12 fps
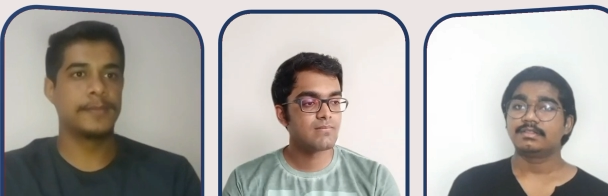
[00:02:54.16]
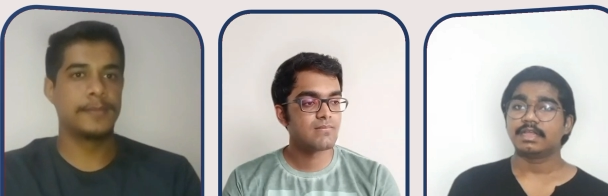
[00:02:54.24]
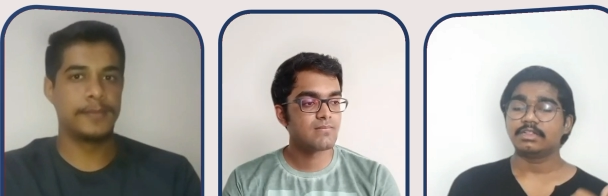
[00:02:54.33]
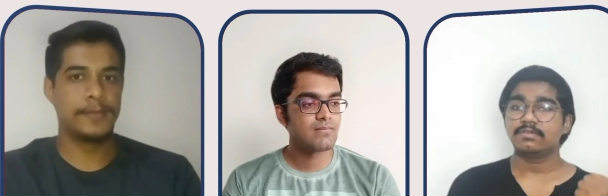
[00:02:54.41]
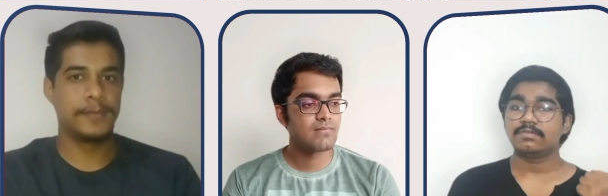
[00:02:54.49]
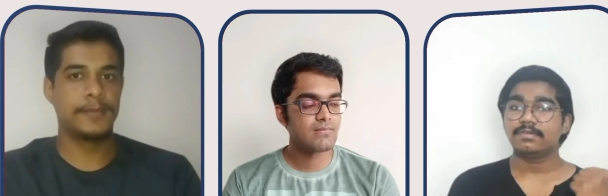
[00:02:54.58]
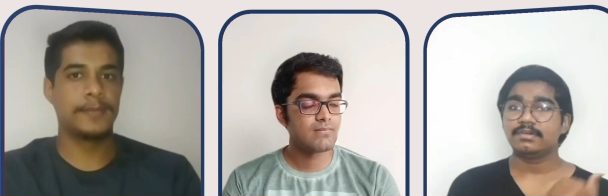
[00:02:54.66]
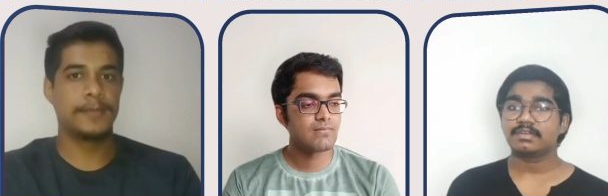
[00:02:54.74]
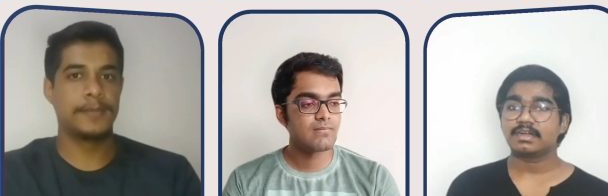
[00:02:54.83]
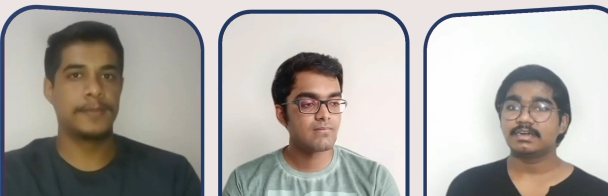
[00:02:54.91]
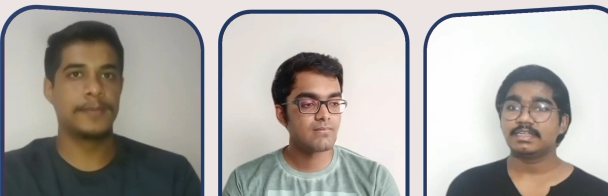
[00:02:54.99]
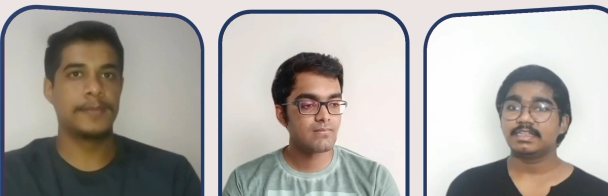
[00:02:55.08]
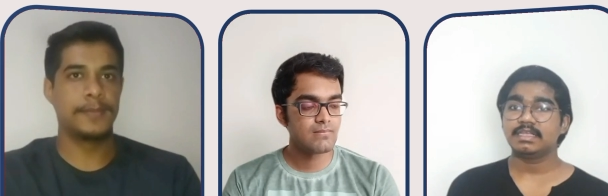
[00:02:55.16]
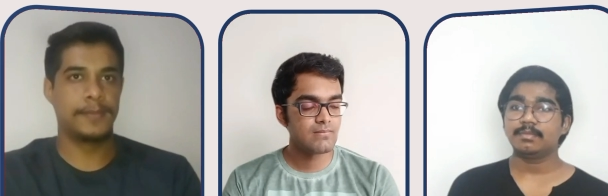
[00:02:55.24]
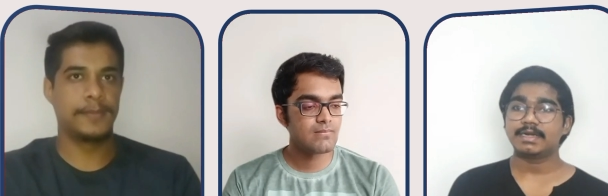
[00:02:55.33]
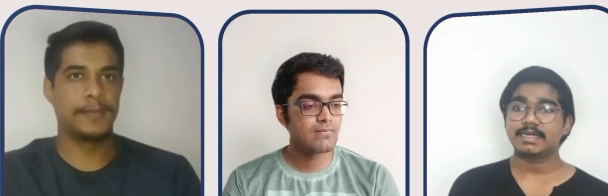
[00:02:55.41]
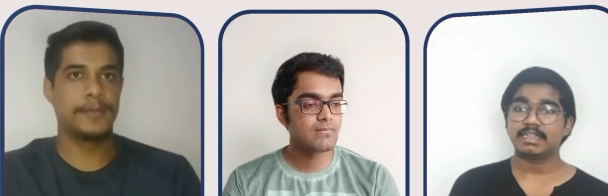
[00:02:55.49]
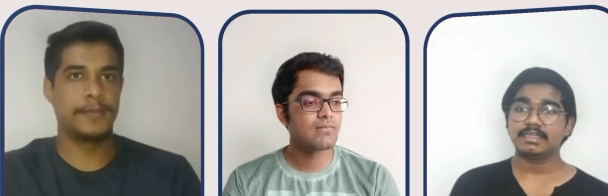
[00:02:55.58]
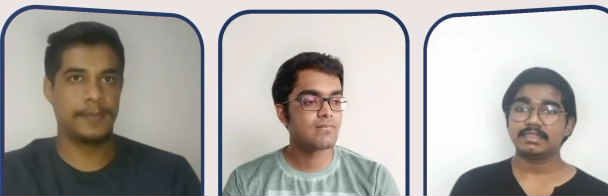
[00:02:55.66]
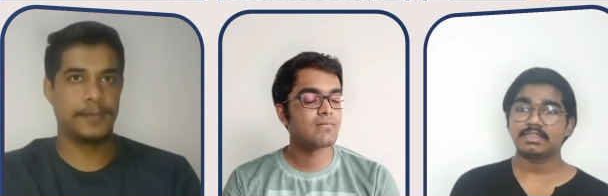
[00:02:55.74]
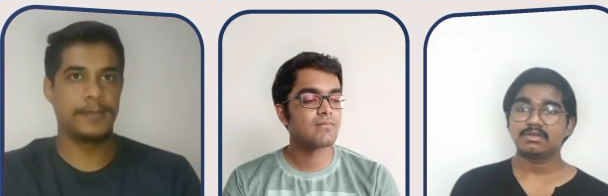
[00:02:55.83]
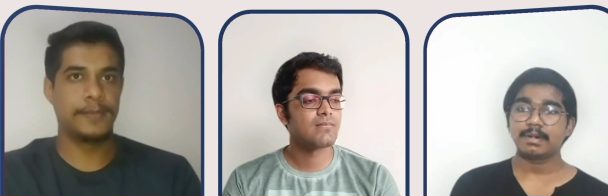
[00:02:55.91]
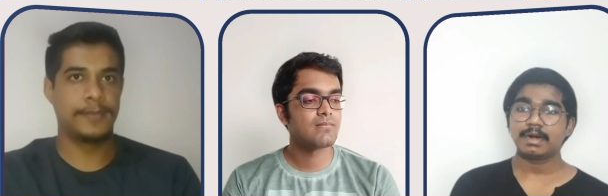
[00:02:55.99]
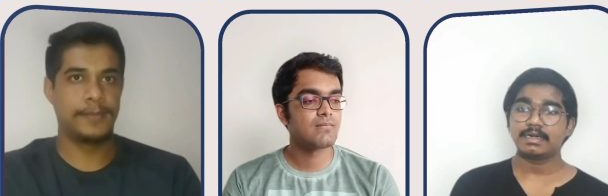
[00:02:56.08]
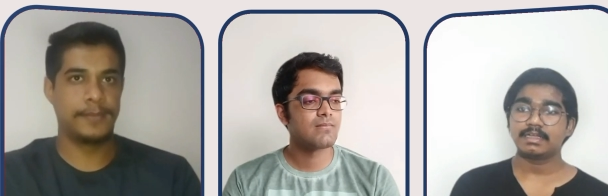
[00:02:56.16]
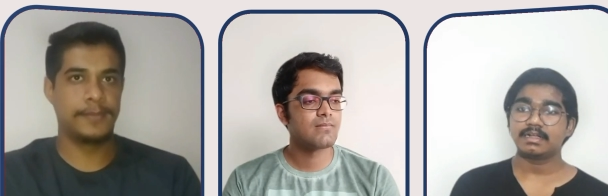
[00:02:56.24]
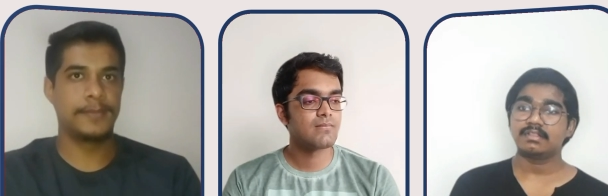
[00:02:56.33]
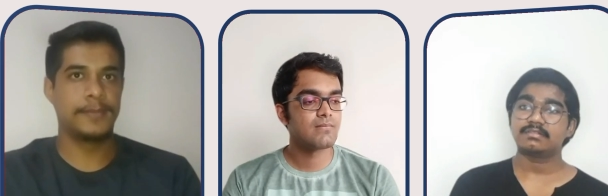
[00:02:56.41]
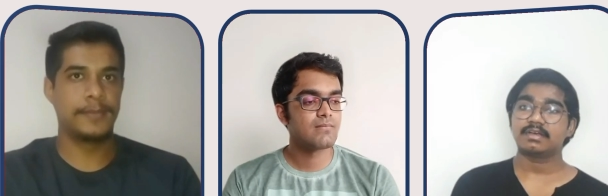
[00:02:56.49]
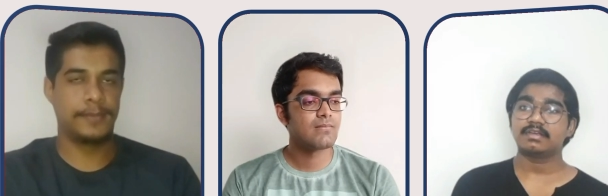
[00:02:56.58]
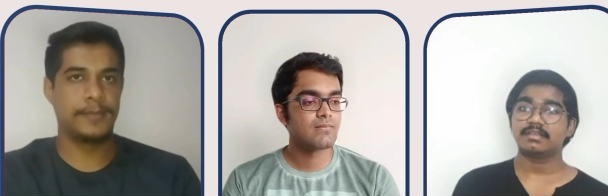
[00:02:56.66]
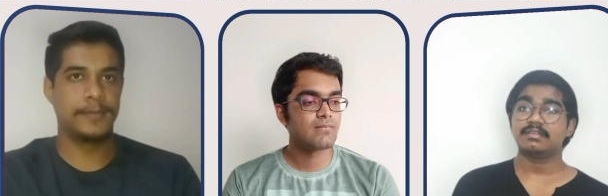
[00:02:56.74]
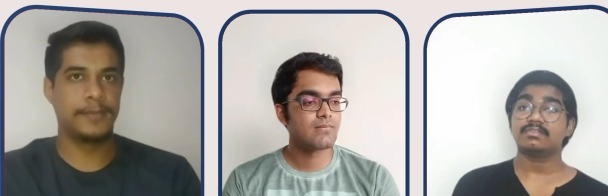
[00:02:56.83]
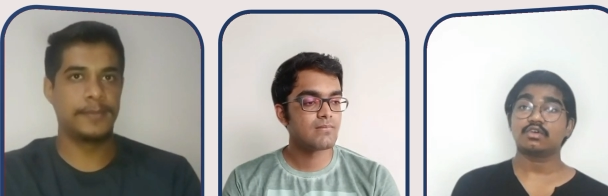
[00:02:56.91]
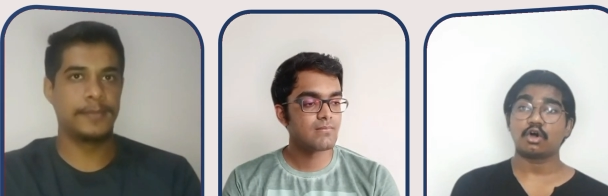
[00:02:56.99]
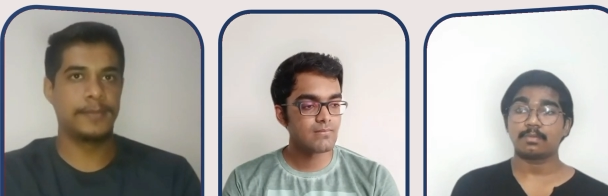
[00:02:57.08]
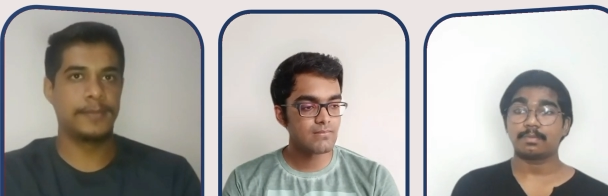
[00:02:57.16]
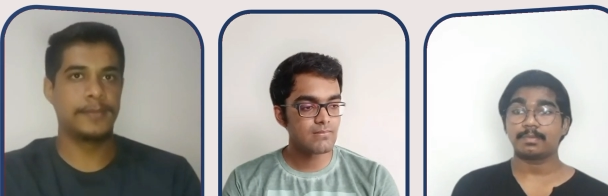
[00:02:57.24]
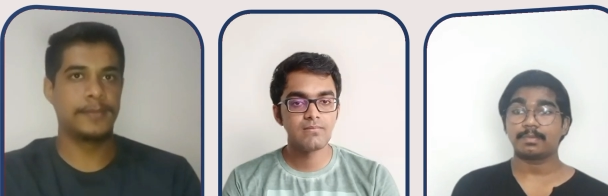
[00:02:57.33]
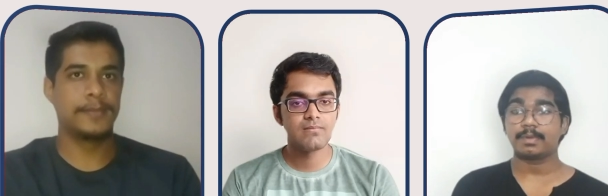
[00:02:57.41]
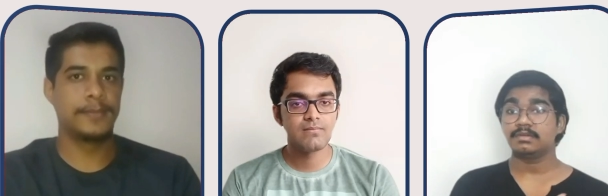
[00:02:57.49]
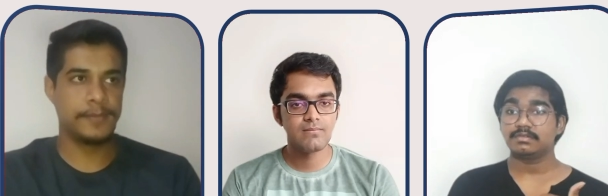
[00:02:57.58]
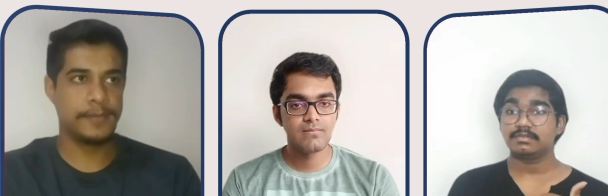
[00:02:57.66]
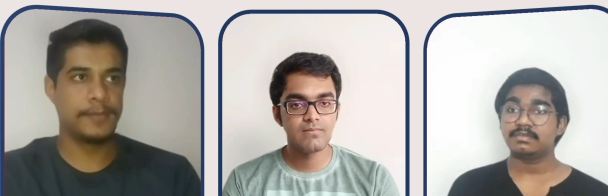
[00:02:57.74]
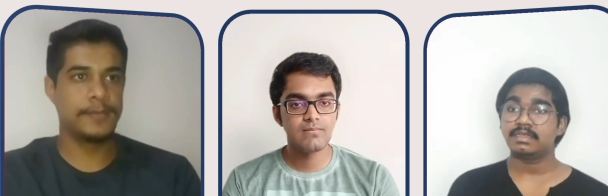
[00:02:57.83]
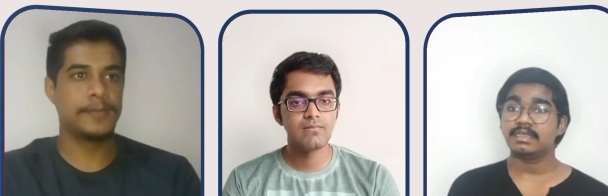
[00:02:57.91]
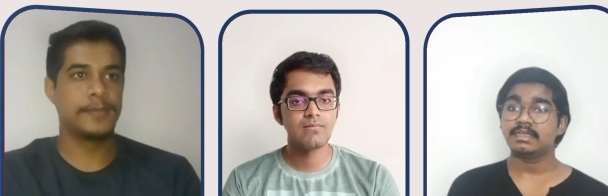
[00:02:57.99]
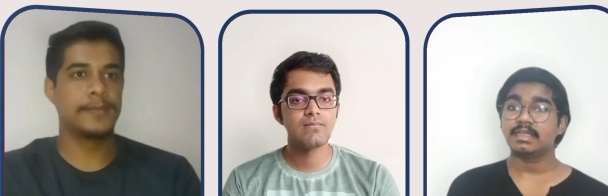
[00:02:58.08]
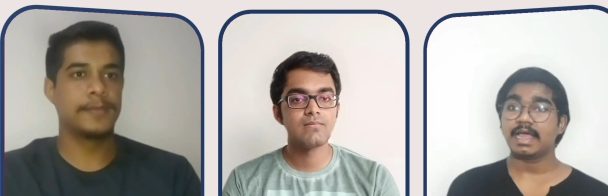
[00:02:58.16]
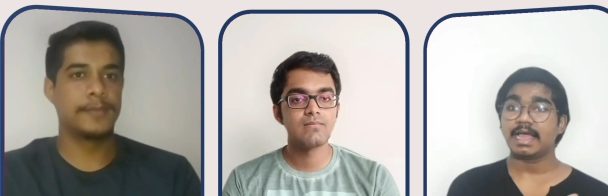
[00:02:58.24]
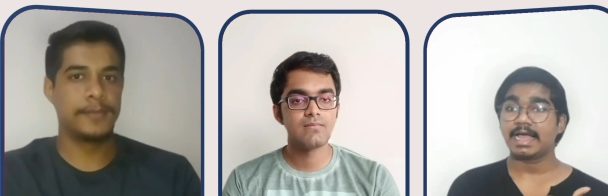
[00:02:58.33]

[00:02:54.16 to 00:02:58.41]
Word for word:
Speaker 1: Nanofluids containing metallic nanoparticles such as copper, zinc,